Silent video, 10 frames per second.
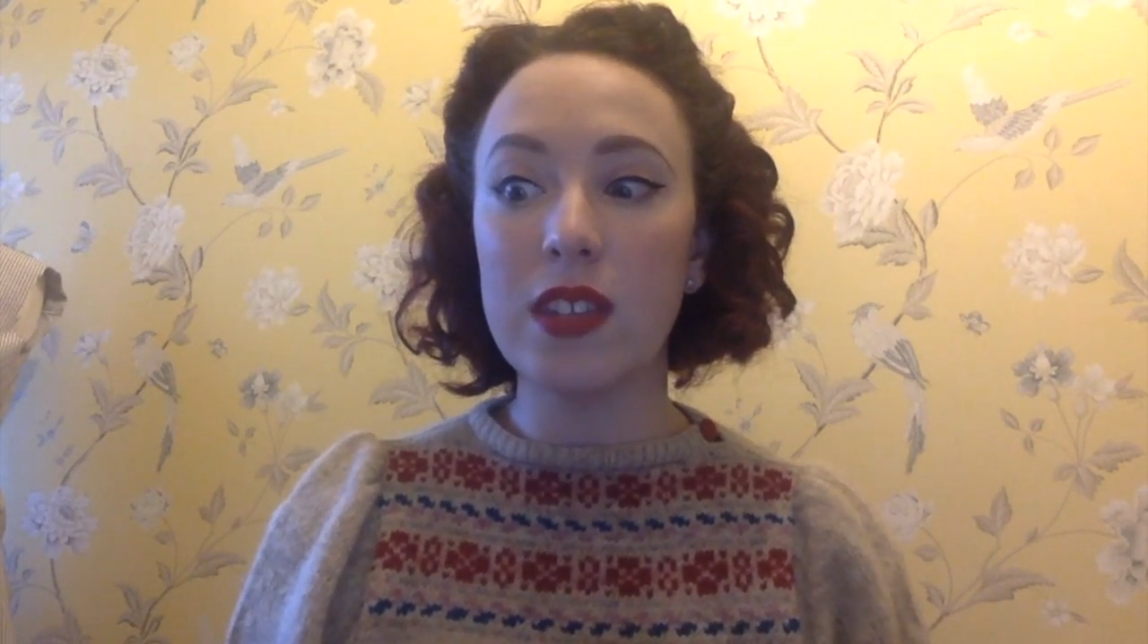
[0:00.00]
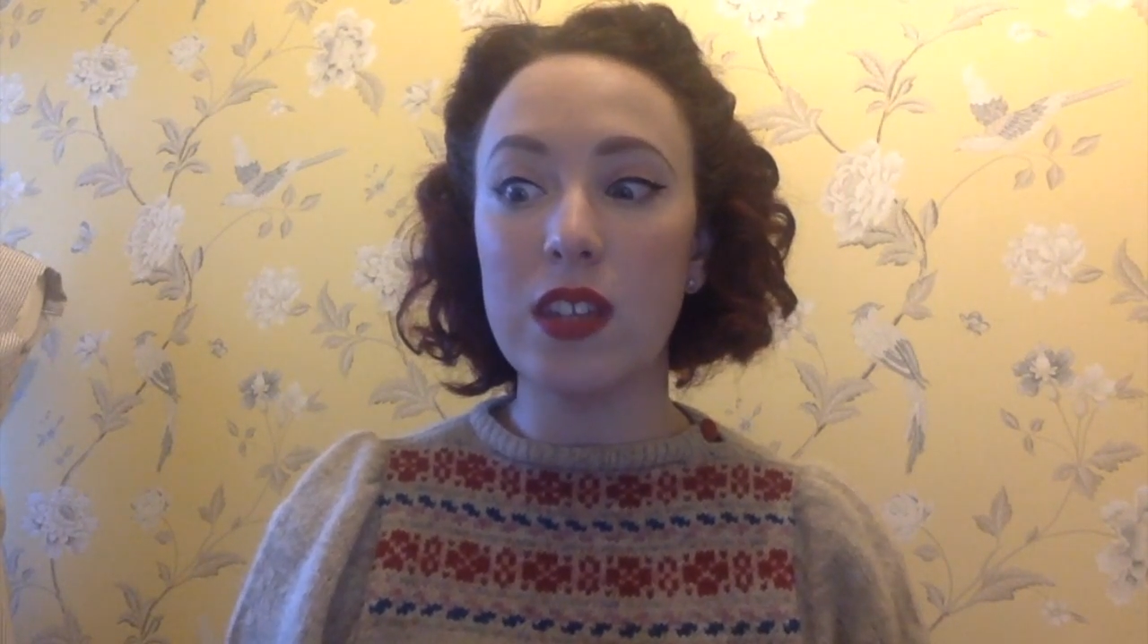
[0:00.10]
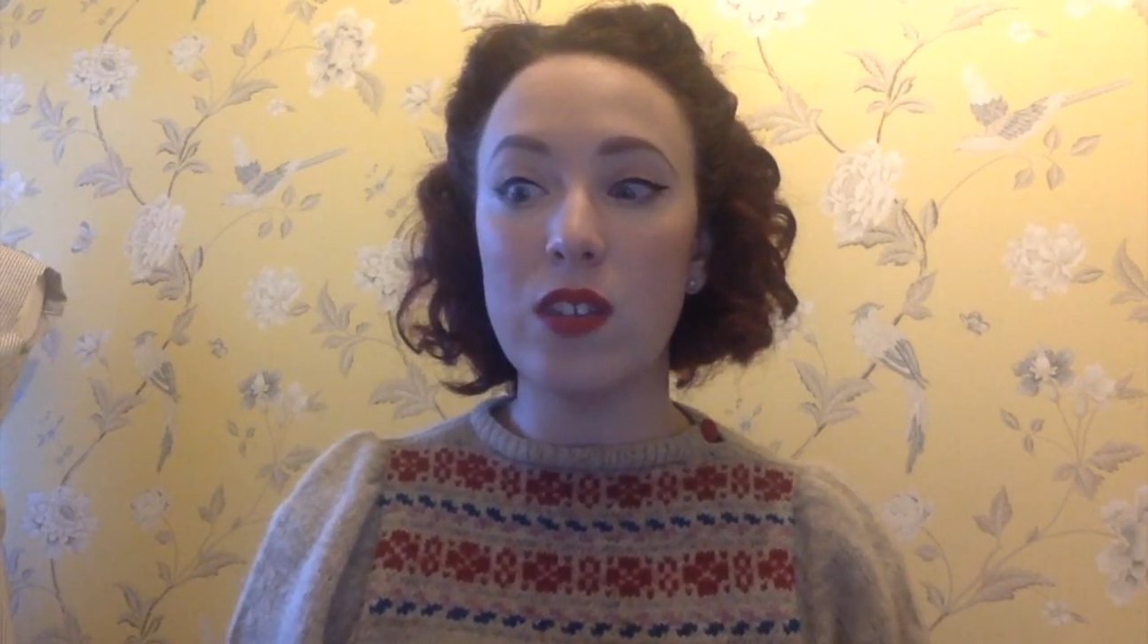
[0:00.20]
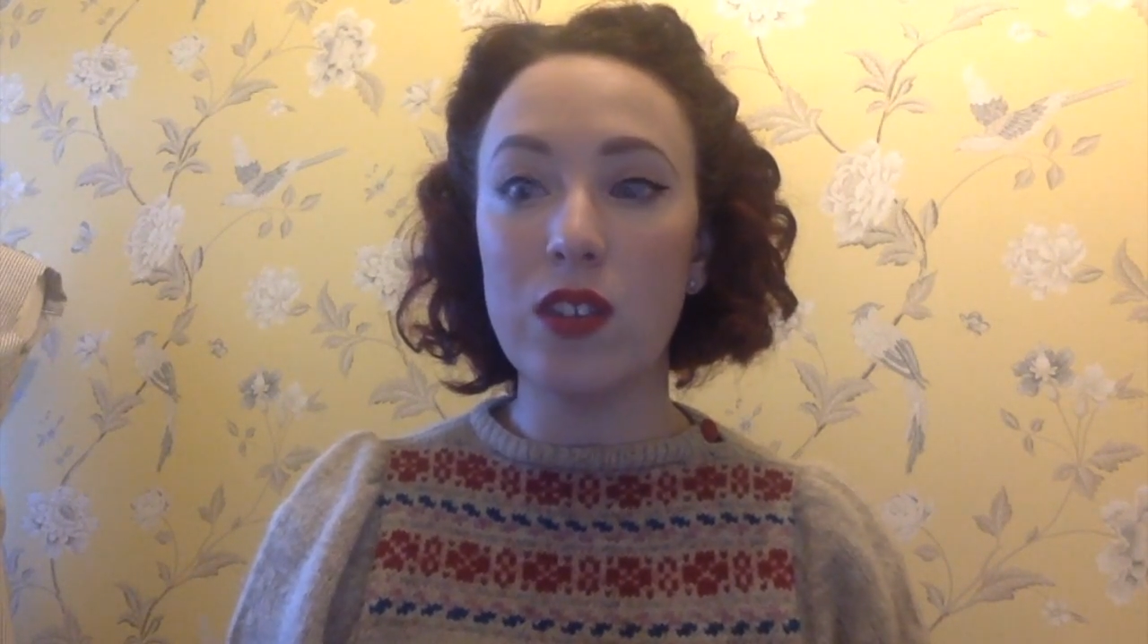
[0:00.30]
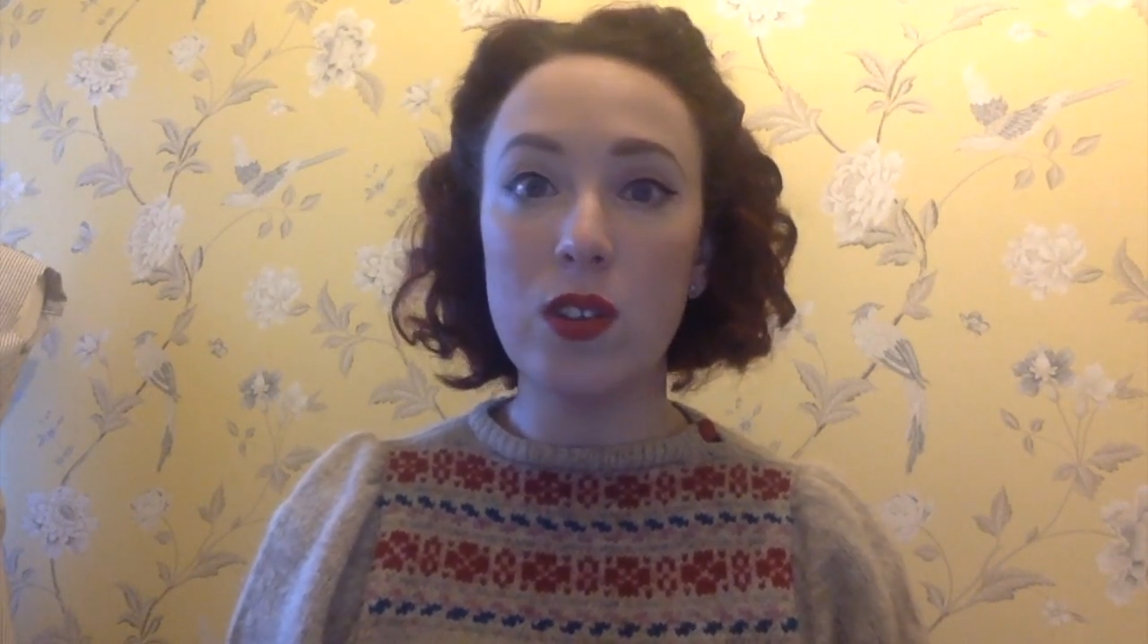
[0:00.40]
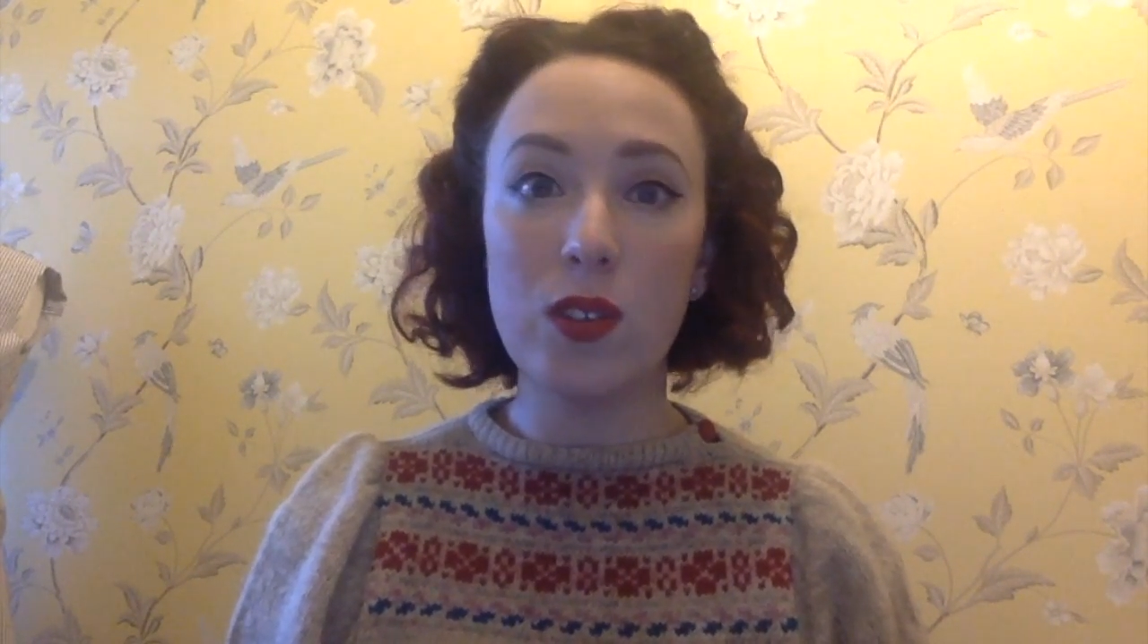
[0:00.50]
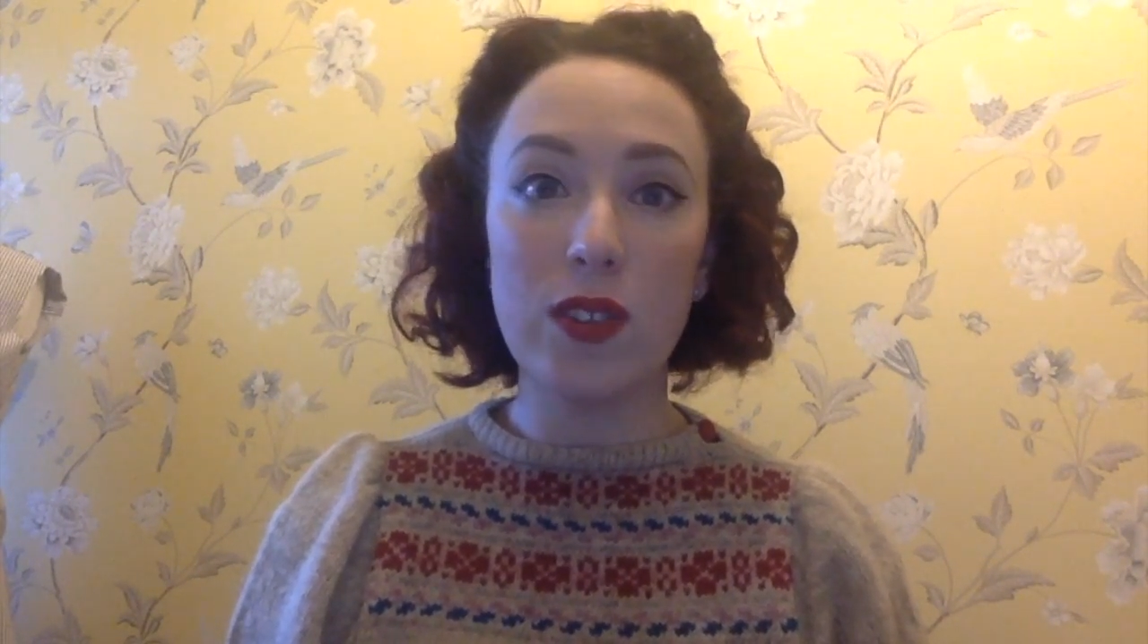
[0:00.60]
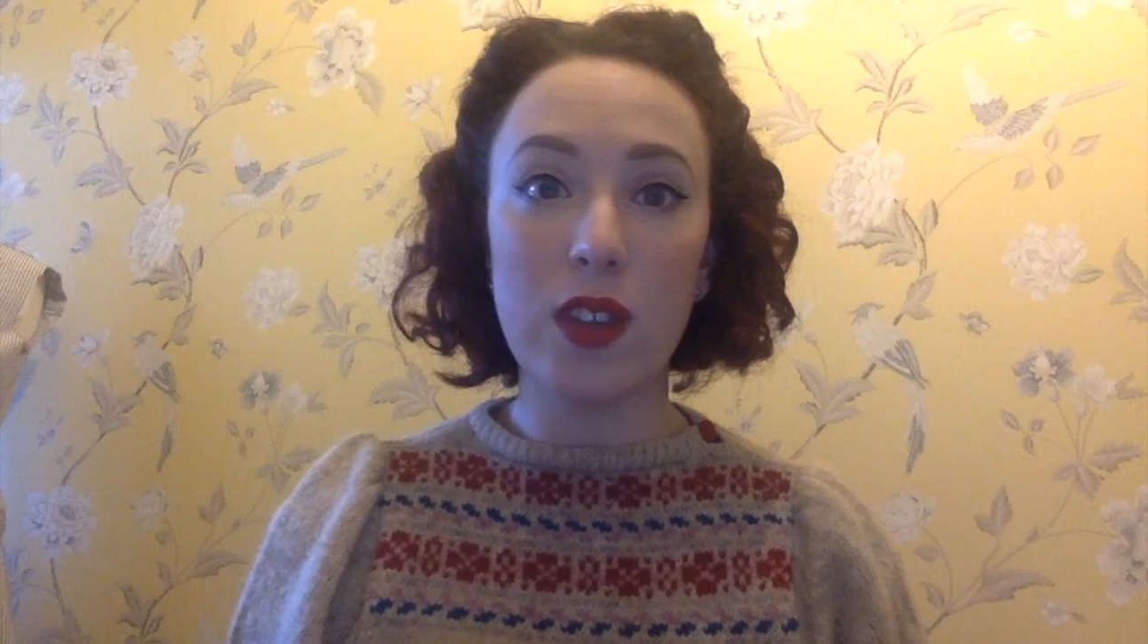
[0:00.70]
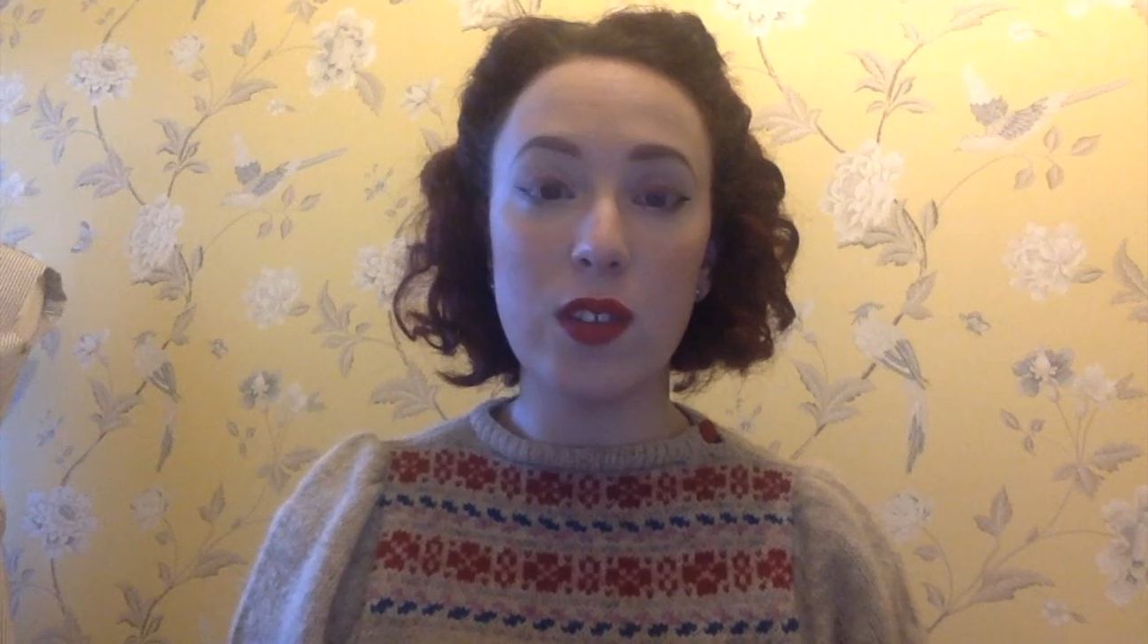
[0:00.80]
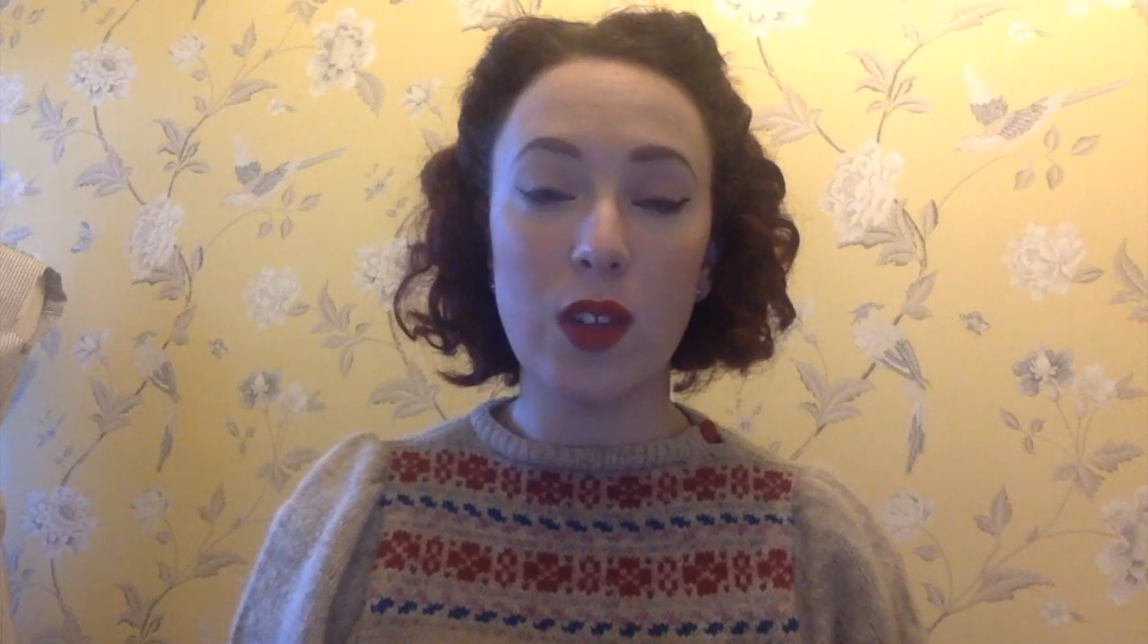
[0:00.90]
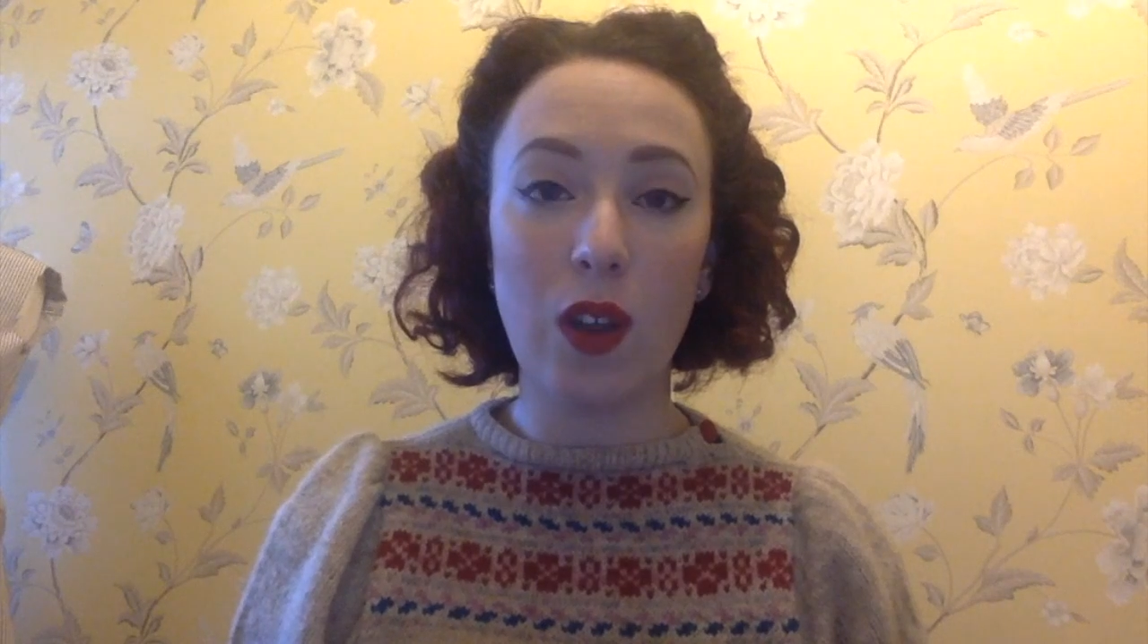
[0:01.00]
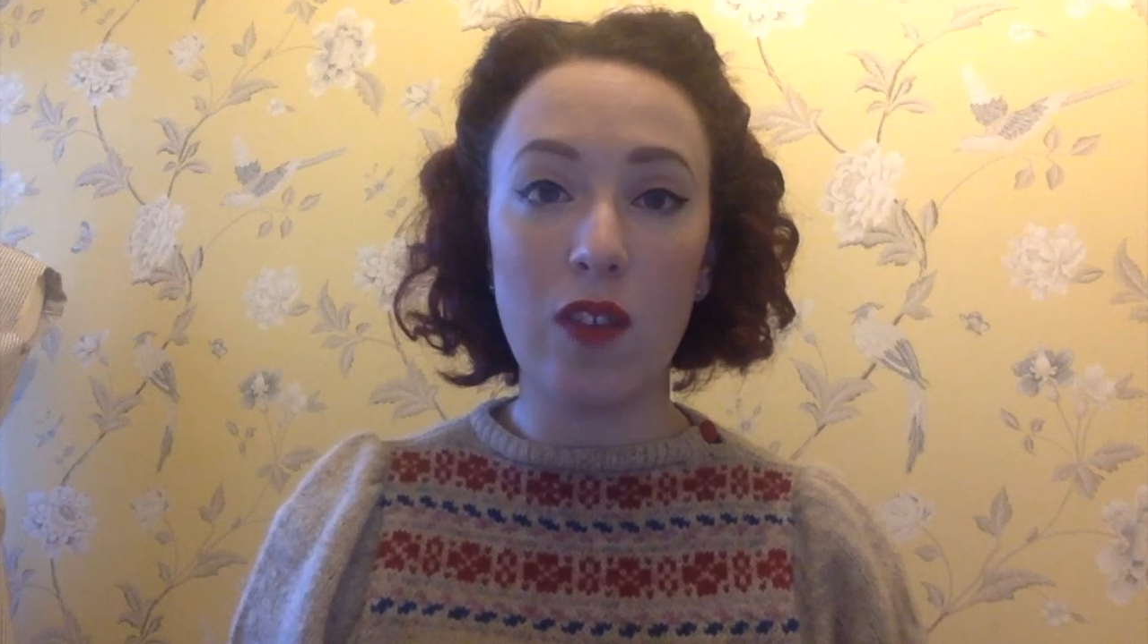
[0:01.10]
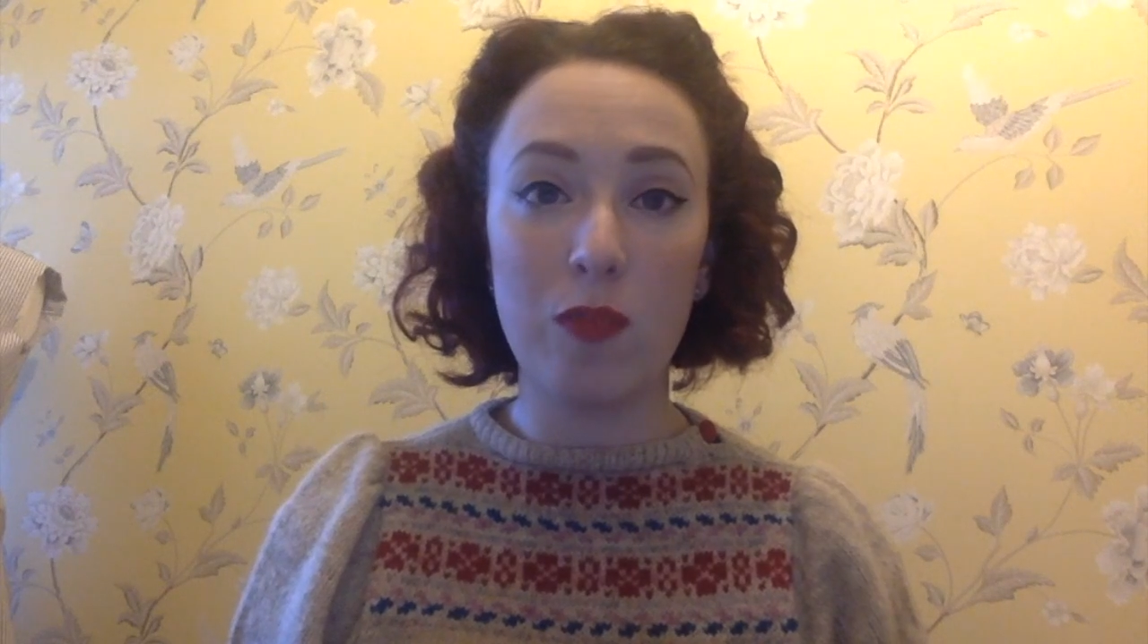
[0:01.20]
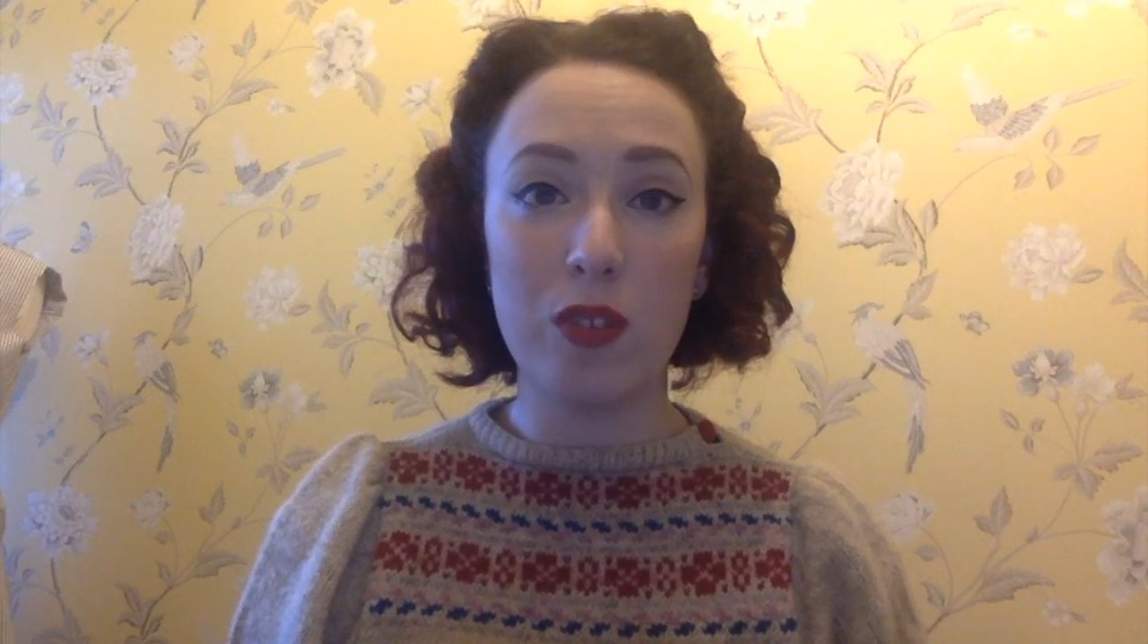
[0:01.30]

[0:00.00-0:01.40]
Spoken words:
that you use for those kind of